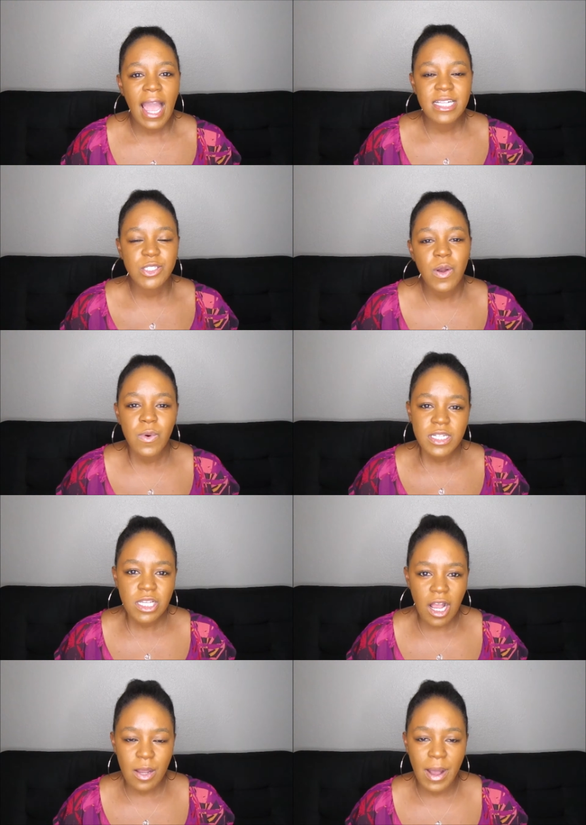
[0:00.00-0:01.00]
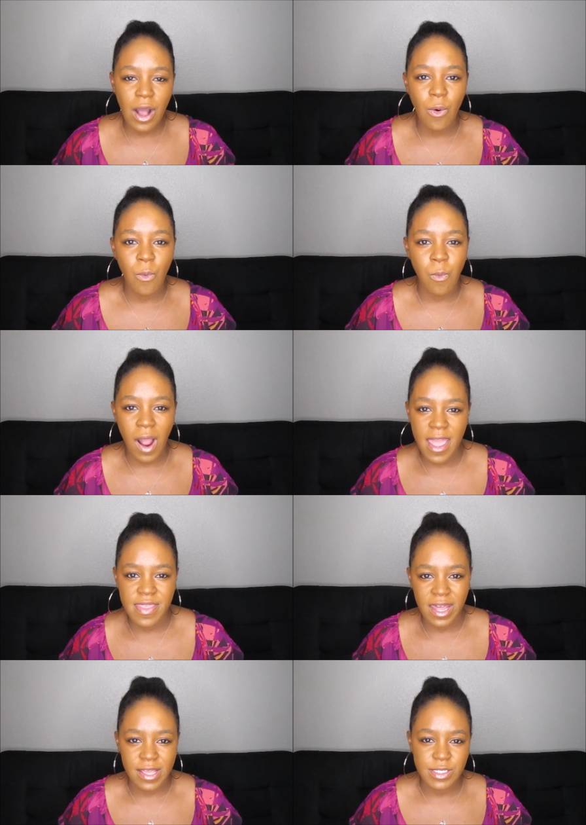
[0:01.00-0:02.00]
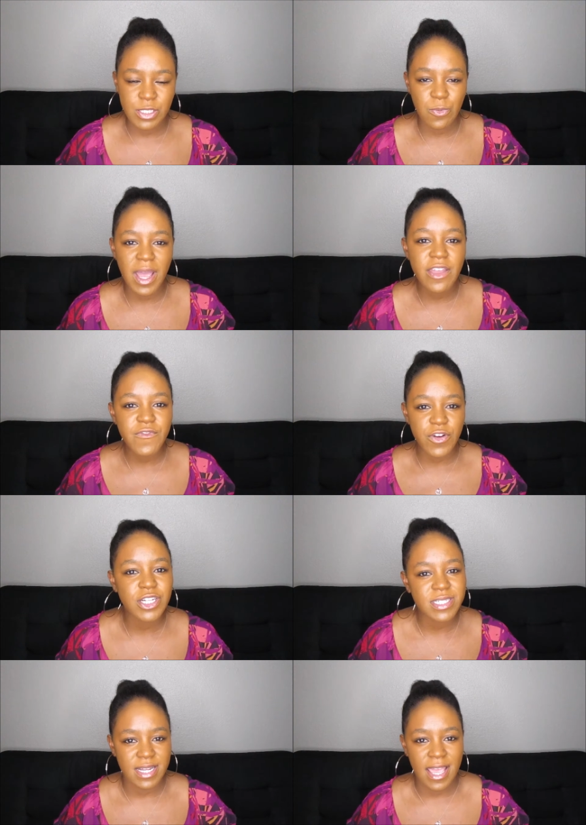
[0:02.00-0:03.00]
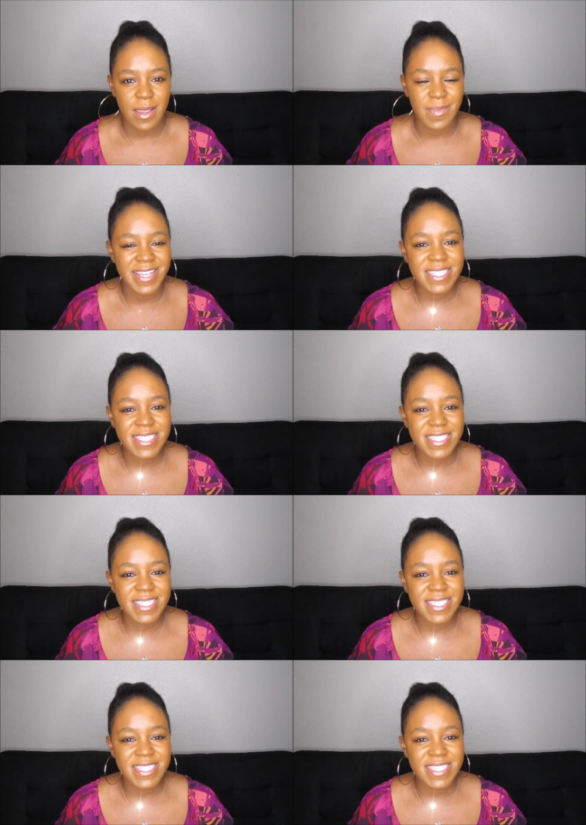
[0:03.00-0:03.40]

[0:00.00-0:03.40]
And so I want to talk about why that is. So my first name,